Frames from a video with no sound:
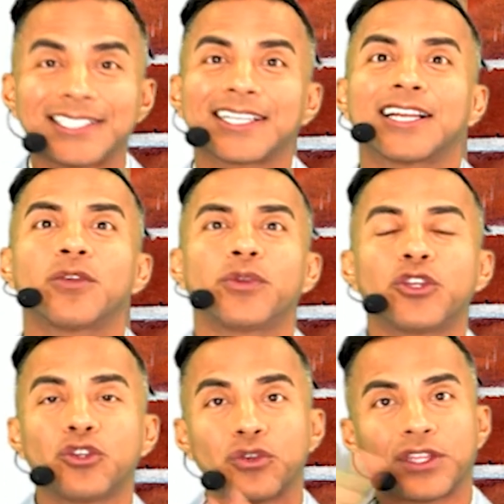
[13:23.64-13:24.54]
when you
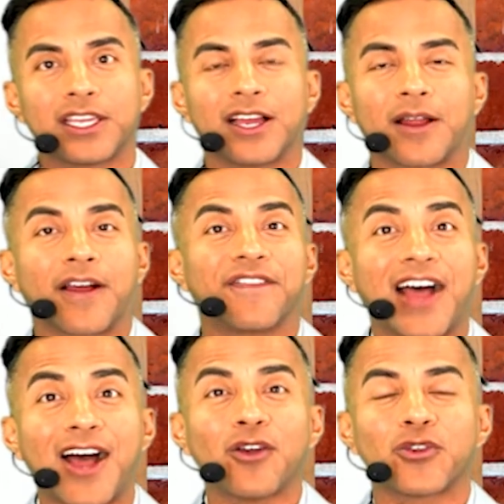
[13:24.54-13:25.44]
do the
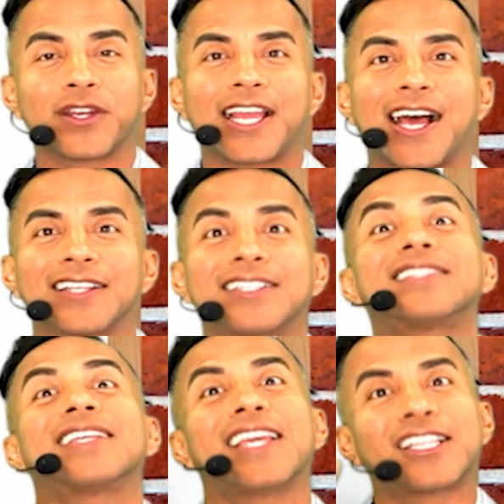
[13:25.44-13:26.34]
value
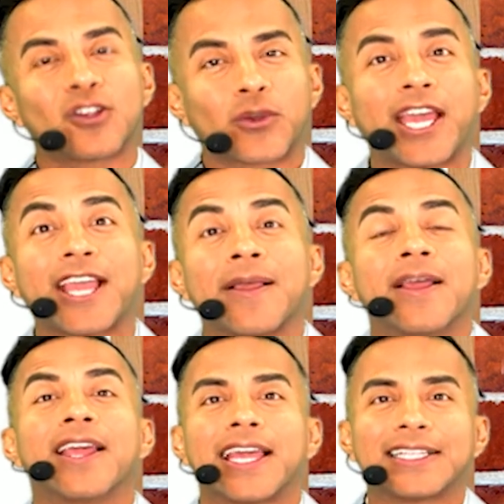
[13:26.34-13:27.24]
analysis, it's okay.
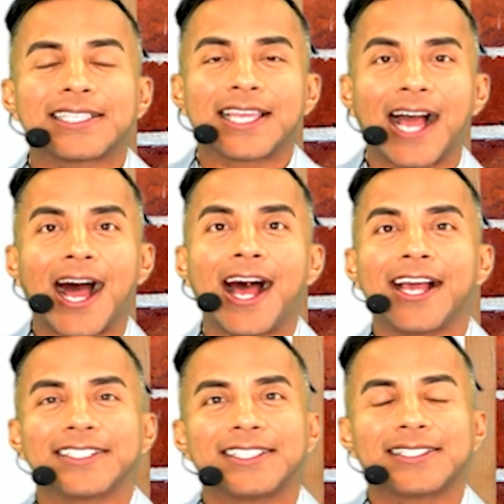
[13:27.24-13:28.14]
It's the
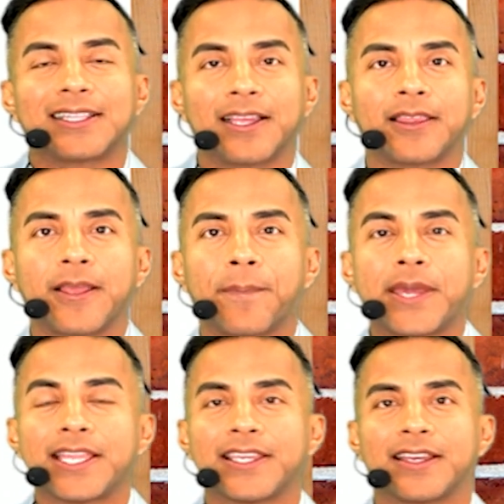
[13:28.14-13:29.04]
eyes, it's the
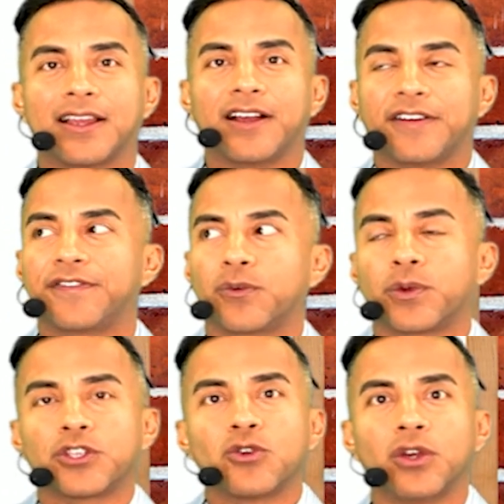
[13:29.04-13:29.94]
opinion of
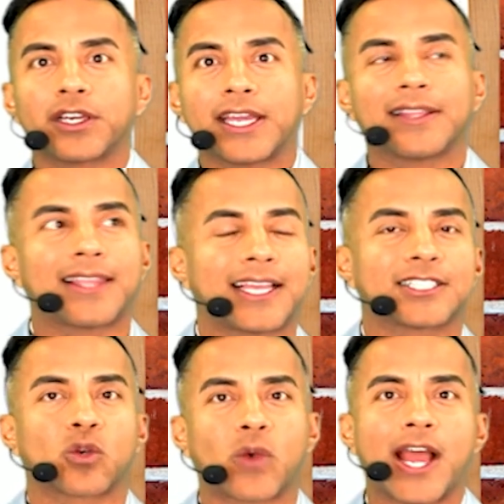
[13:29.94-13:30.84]
when you look at things
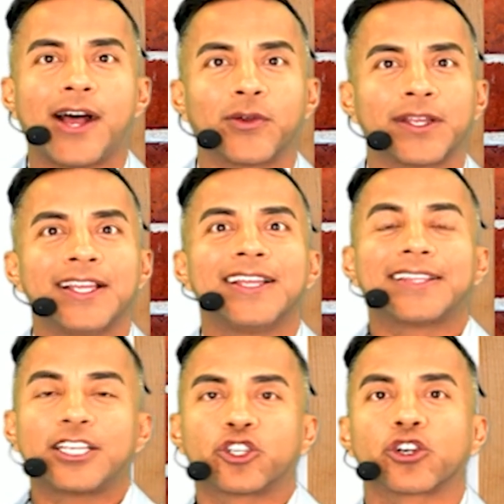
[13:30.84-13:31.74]
around
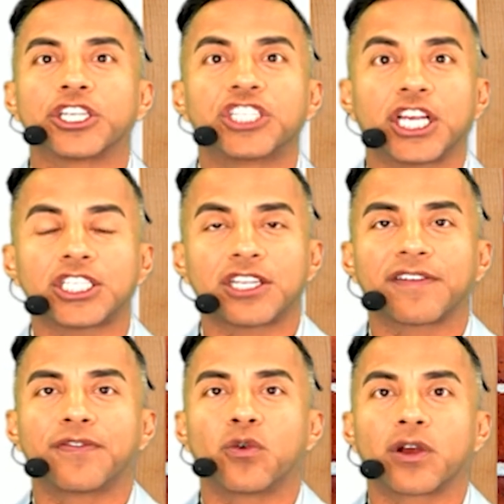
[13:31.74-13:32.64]
that you're adjusting
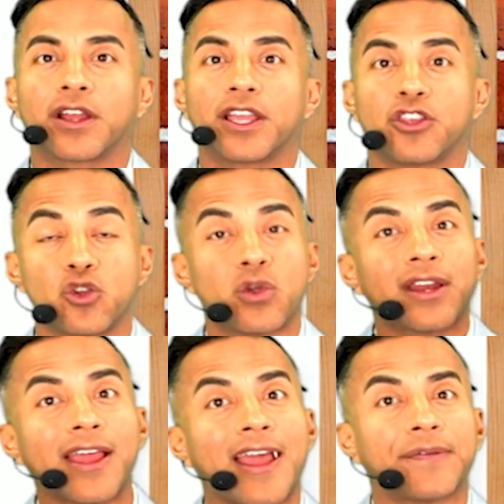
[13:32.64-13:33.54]
for. And you're going
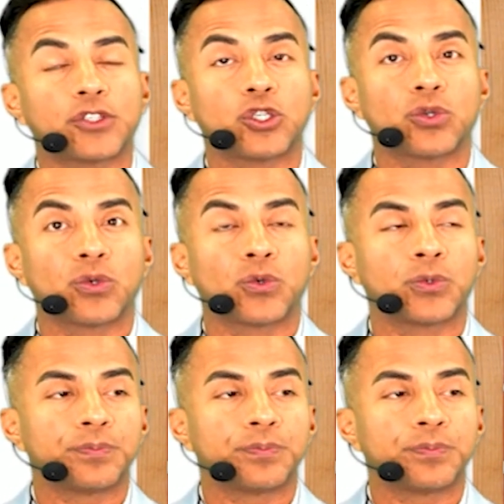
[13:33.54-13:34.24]
to have to